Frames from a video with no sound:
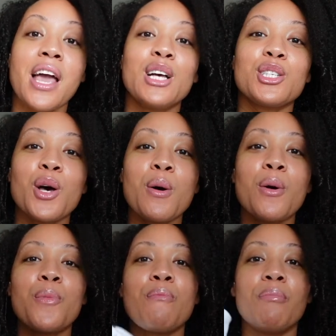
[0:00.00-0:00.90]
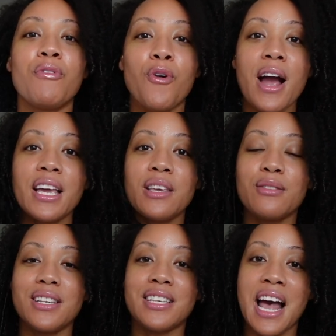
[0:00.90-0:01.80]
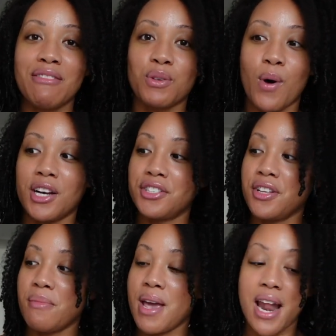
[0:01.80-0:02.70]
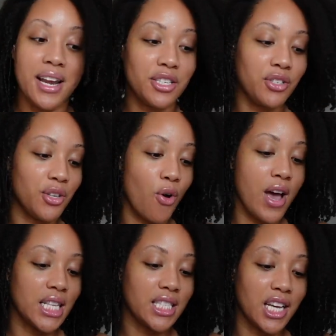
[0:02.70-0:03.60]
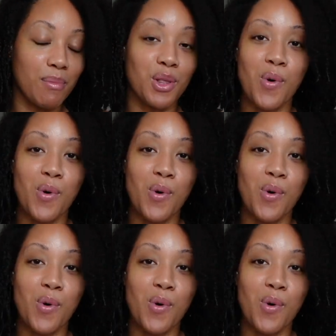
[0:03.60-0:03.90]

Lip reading: So before I can use these, I have to wash them, and I need to just go ahead and stick them in the